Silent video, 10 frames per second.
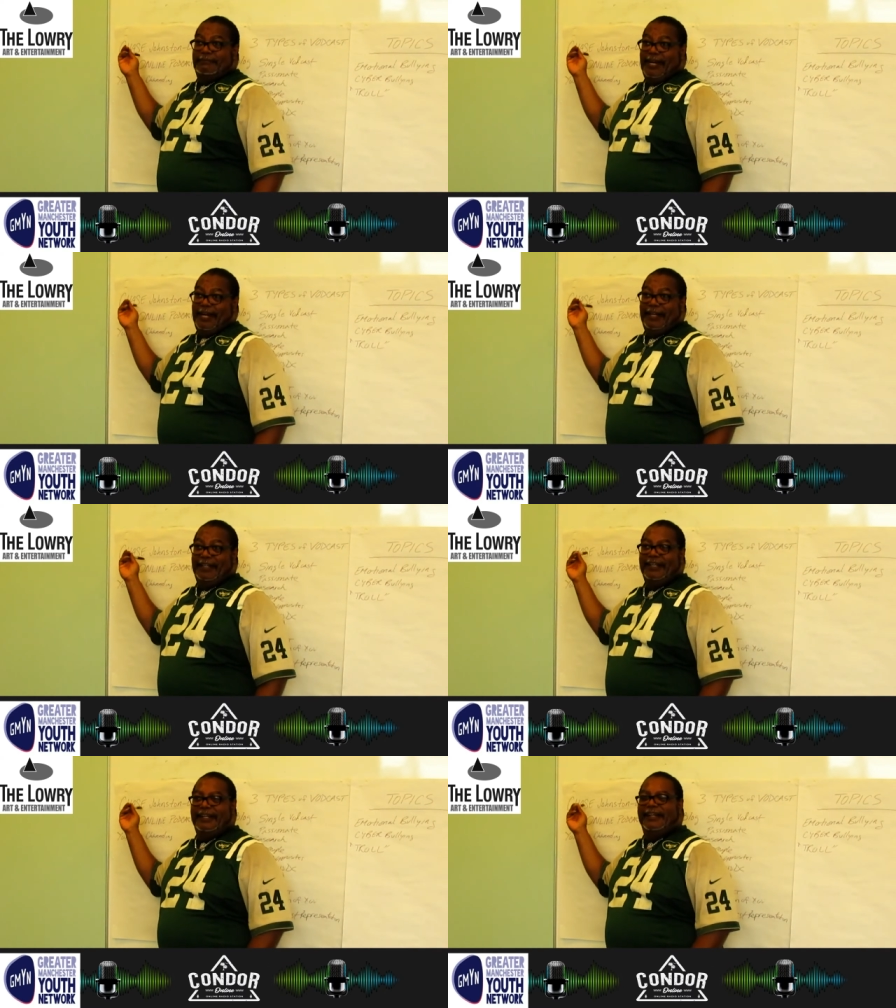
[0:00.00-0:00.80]
right?
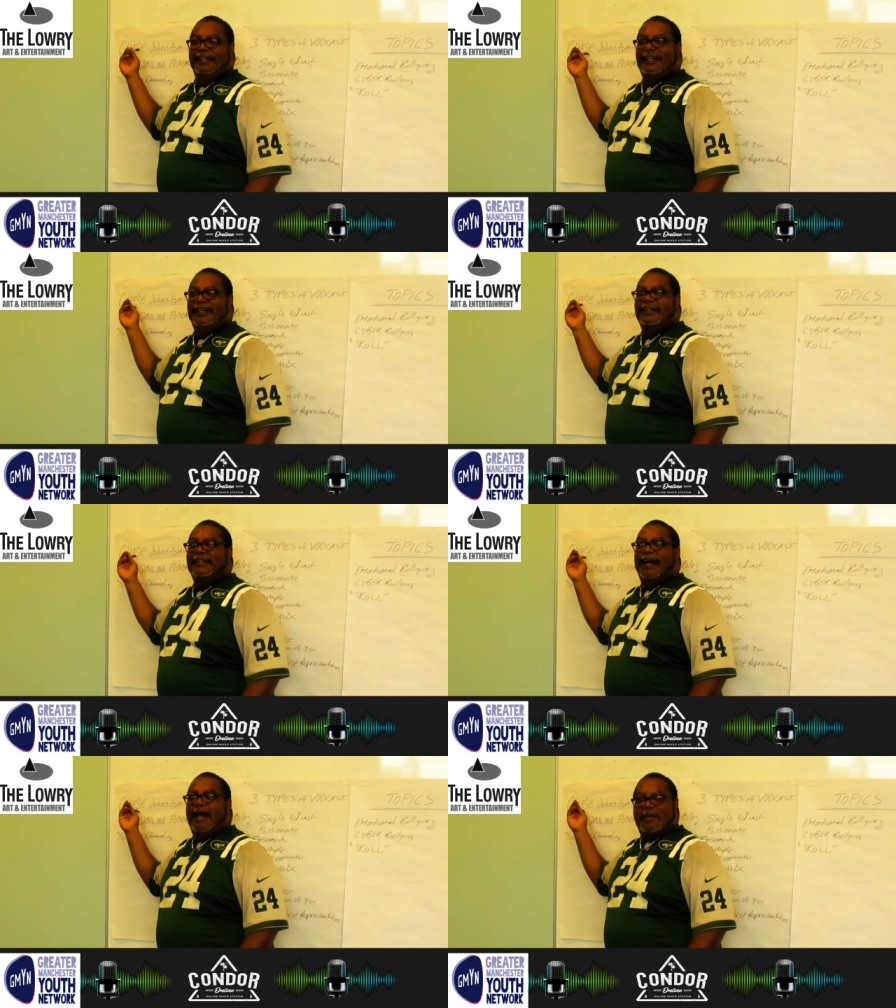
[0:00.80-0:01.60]

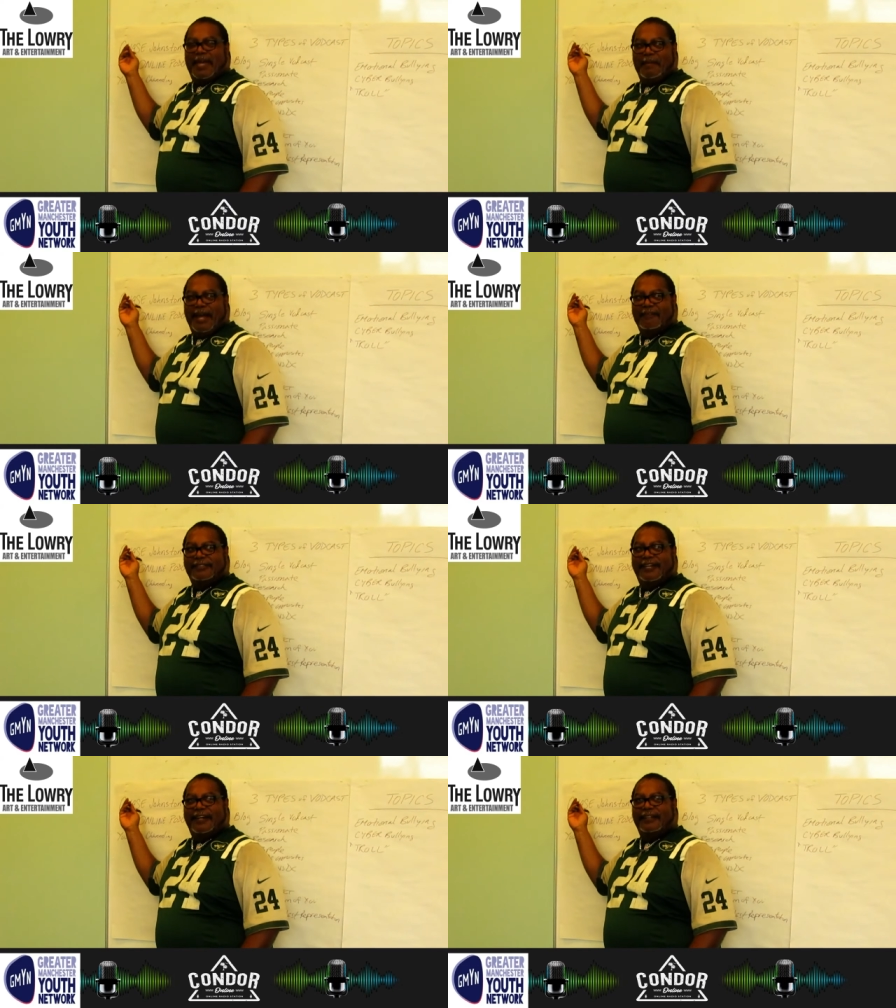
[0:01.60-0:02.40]
I became my
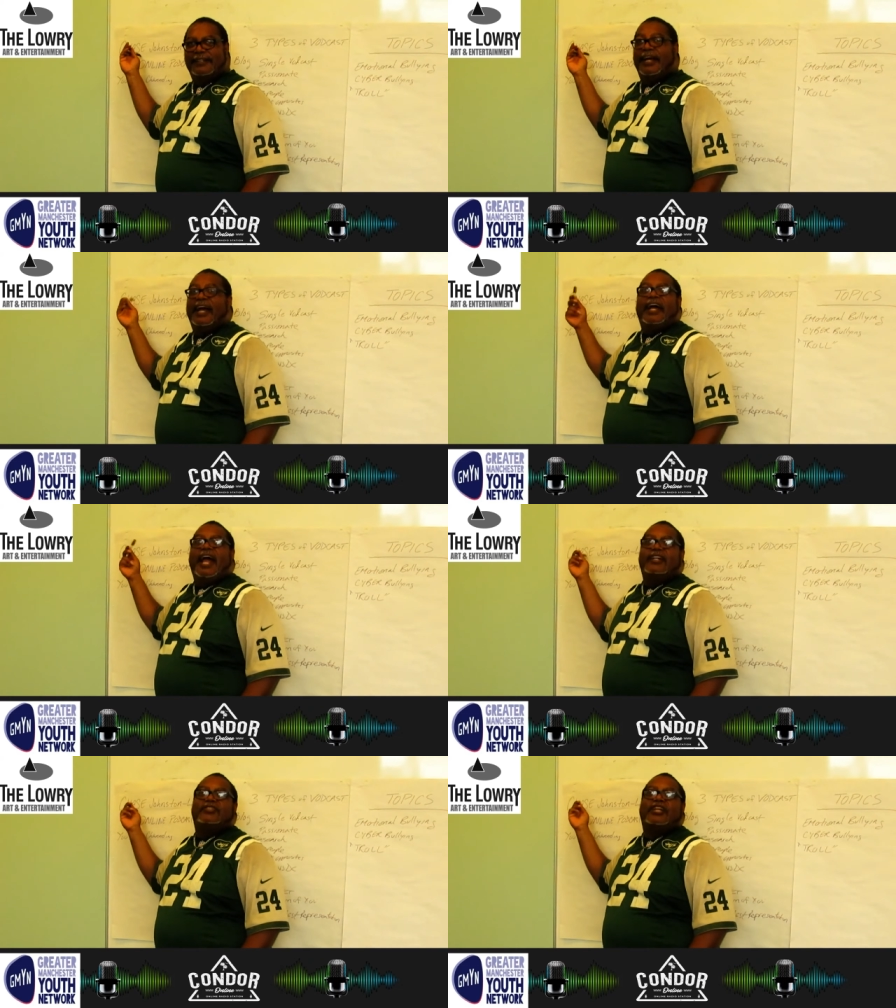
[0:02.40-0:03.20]
avatar.
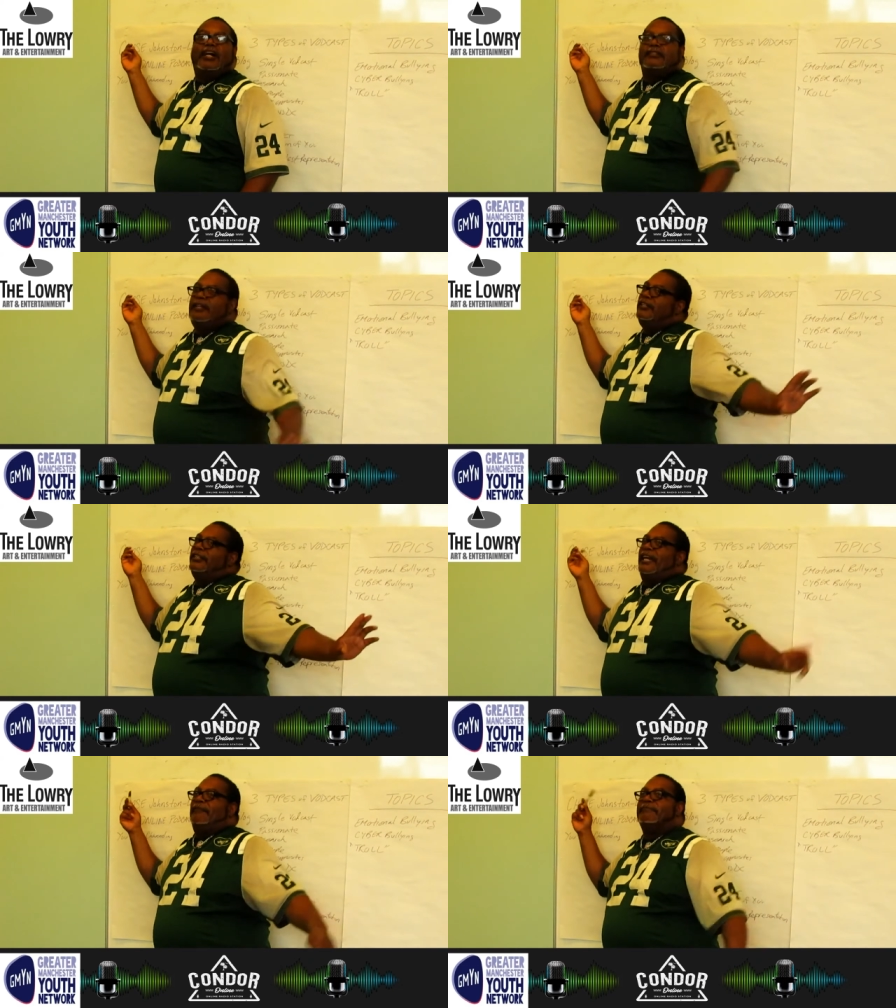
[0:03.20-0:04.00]
and it stuck. No, no,
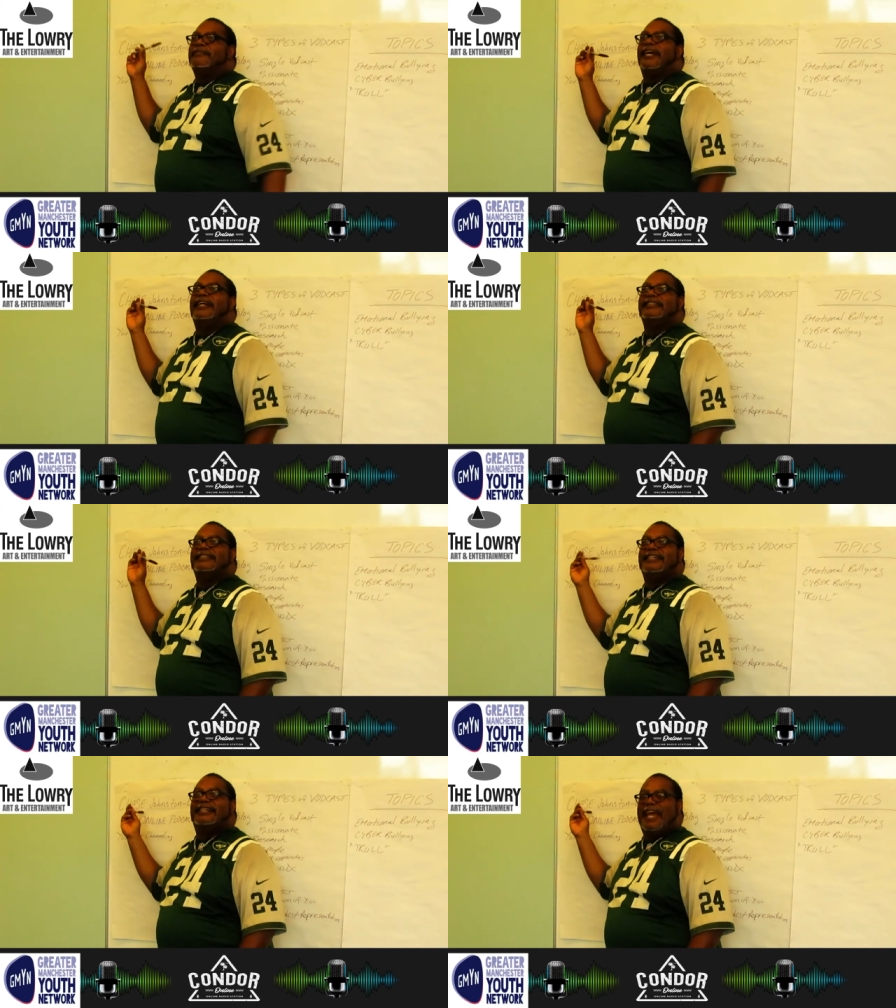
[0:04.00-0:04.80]
no
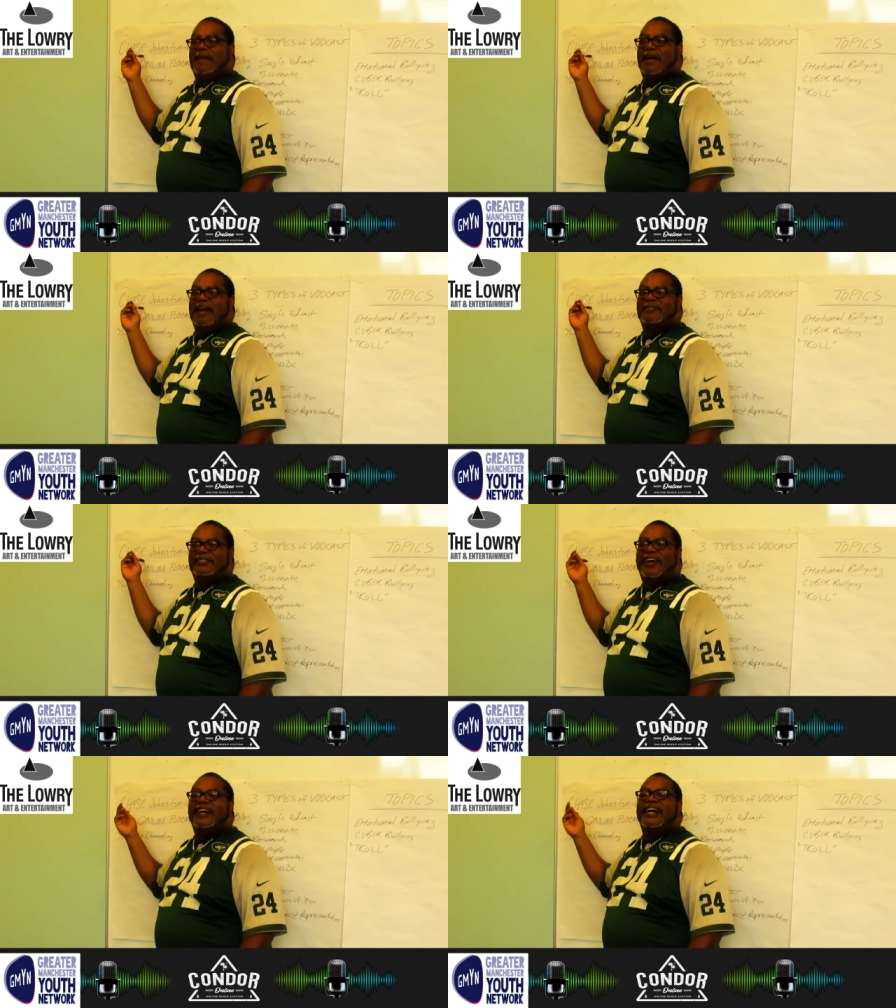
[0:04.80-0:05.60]
became my
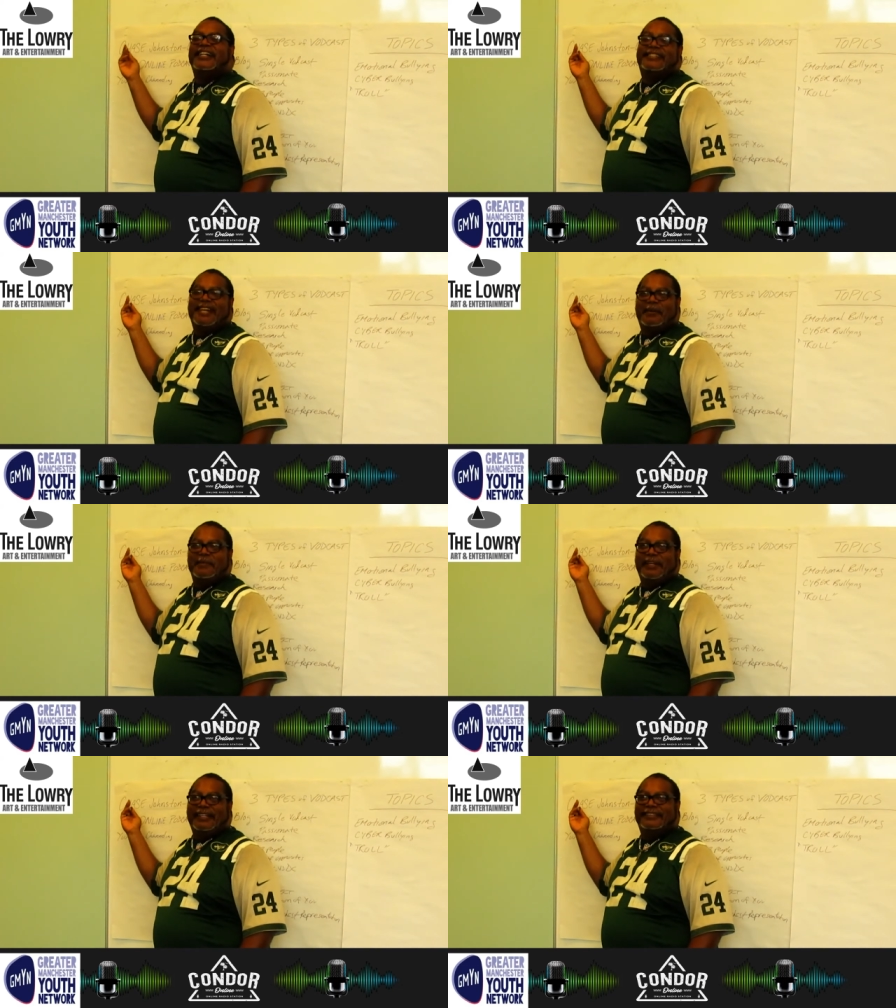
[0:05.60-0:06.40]
avatar and it stuck
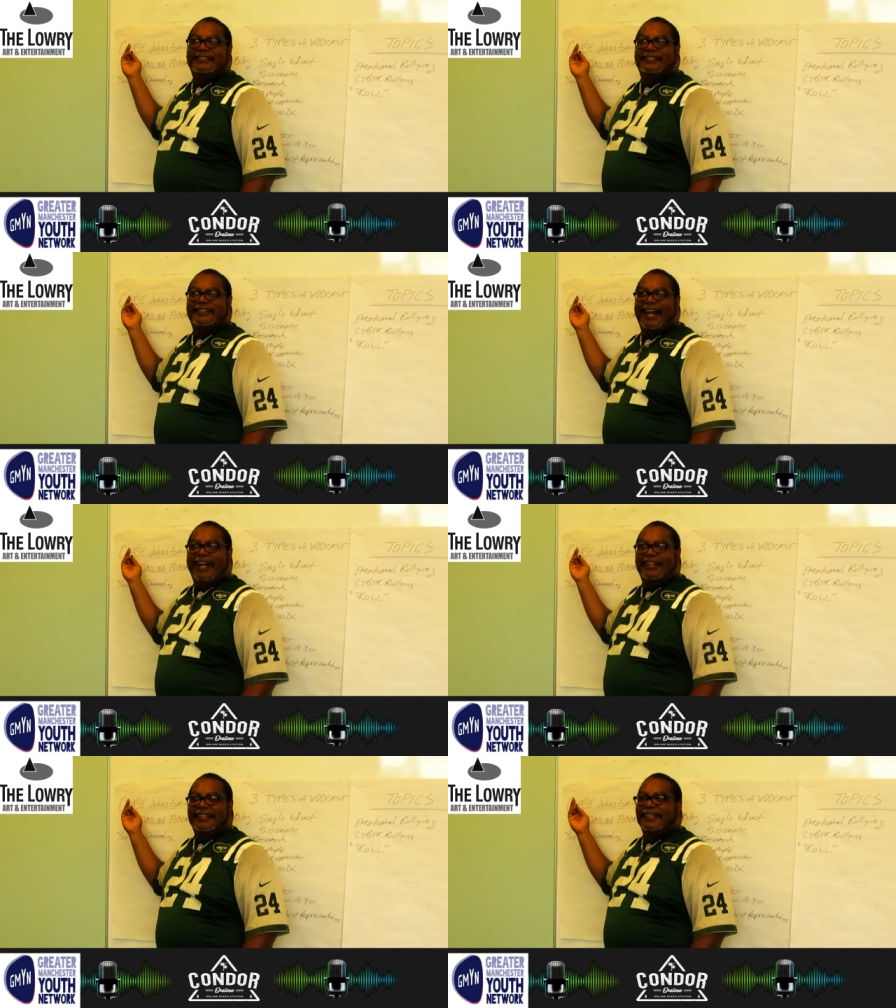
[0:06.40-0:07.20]
with me, right?